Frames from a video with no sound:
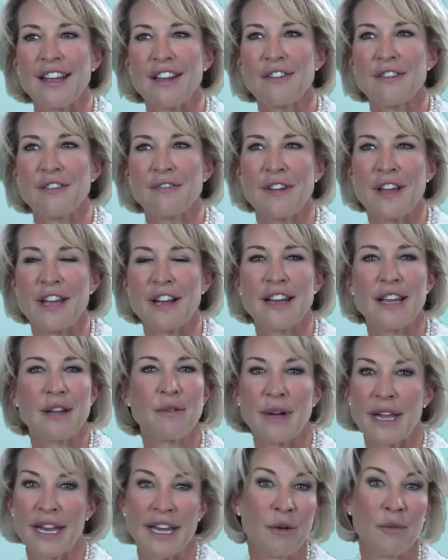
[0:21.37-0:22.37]

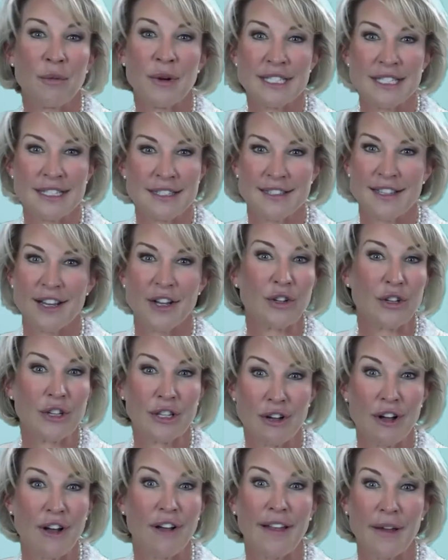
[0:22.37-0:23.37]
and it wasn't subtle
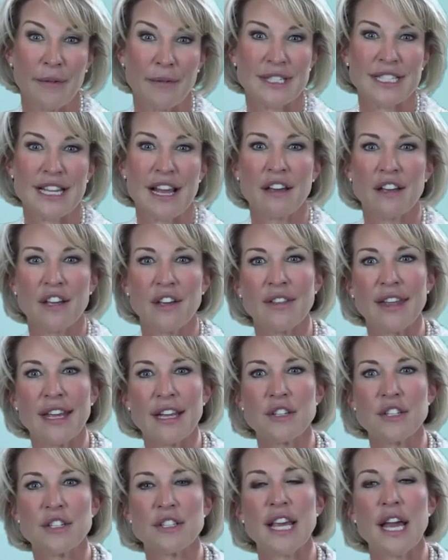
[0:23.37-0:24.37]
at all, I will tell you. They
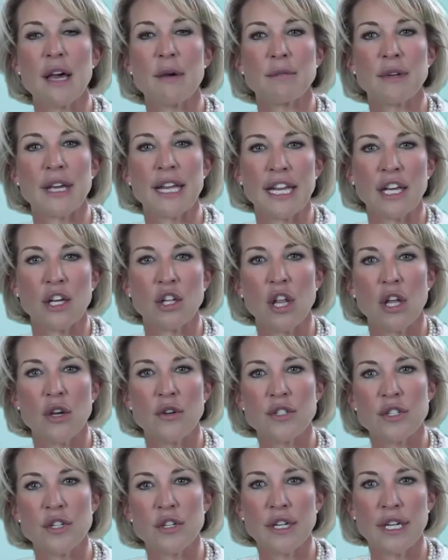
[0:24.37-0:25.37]
just kept getting
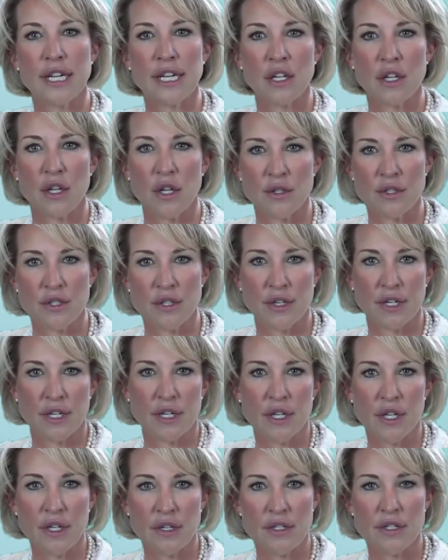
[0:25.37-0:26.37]
closer and closer and
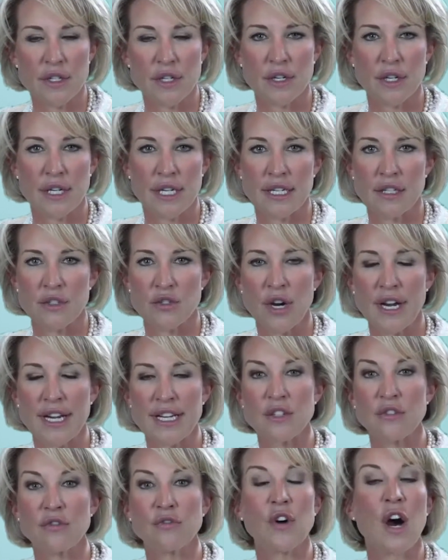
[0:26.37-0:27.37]
closer and
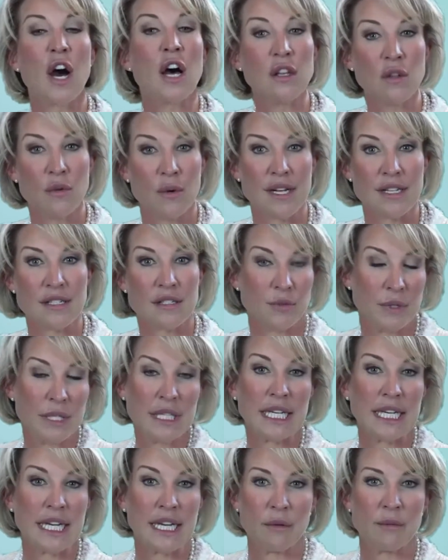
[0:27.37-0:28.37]
trying to follow us,
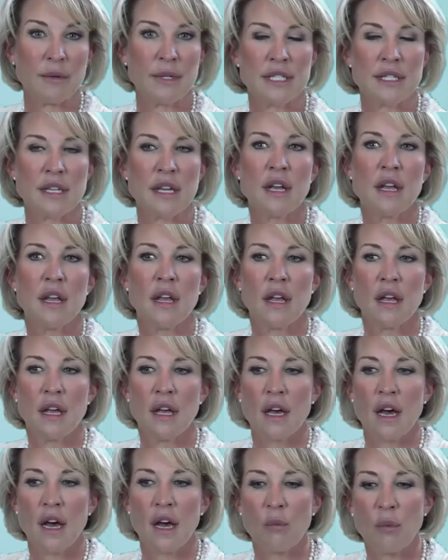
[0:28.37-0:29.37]
really.
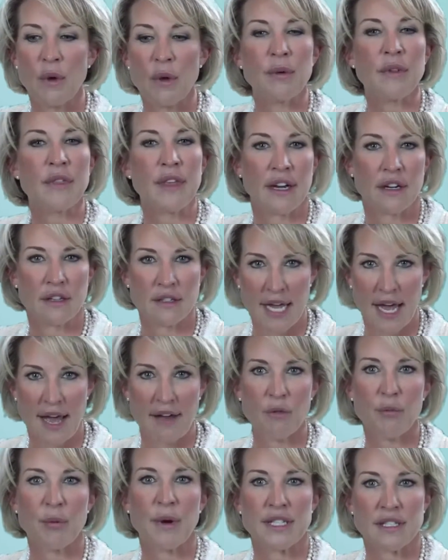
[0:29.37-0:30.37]
We were there to have
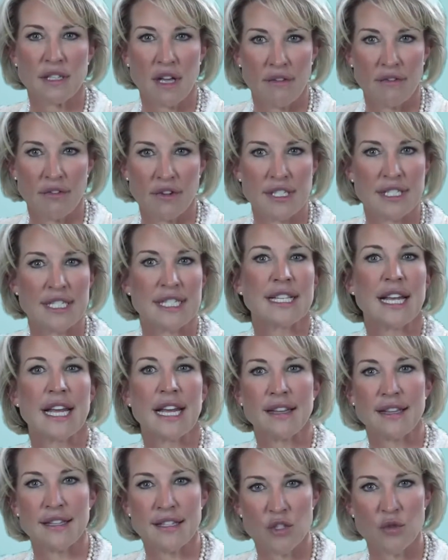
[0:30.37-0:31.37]
a press conference to
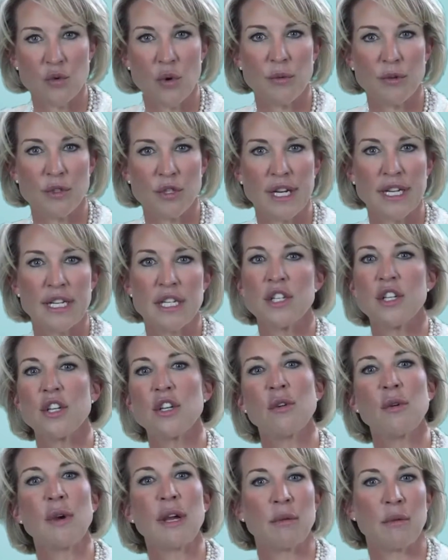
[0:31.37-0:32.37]
say, this is what we're trying to
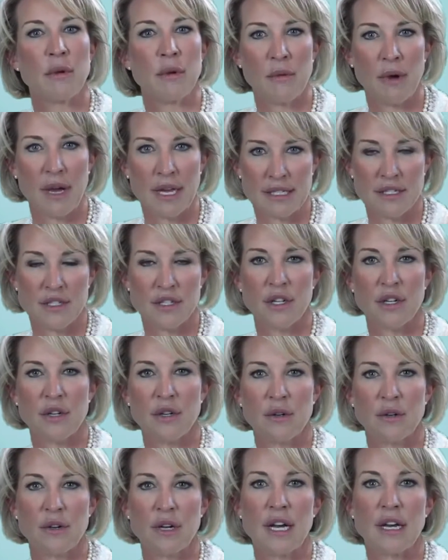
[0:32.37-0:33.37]
do, and we want
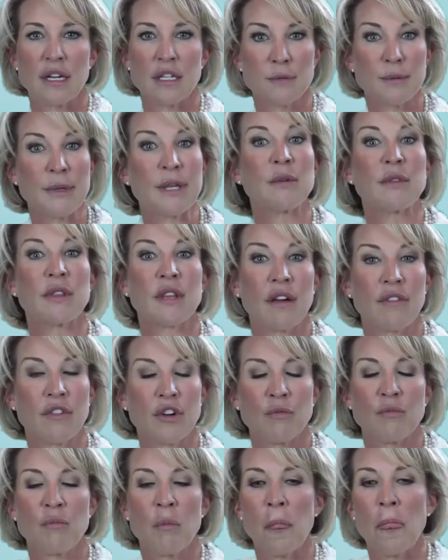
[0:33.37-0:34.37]
to speak with the governor.